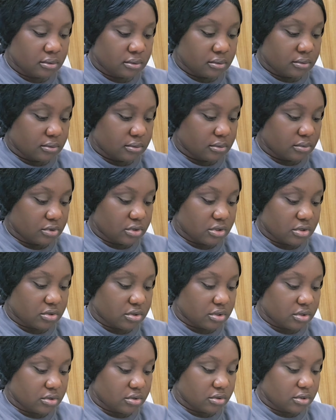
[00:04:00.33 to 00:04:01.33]
I'm just going
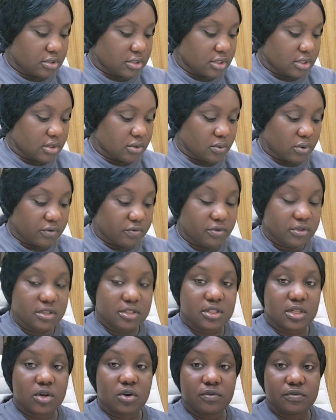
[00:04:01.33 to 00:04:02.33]
to use anyone for the
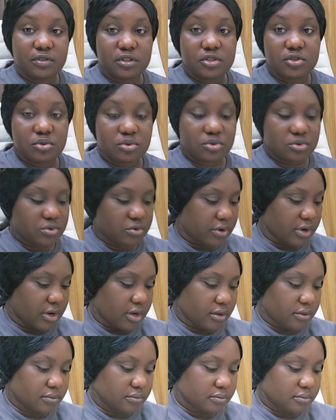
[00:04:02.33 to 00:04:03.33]
sake of this tutorial.
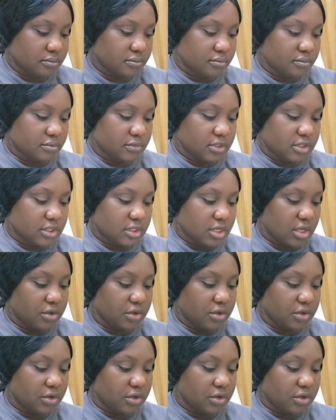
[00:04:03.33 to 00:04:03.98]
Then you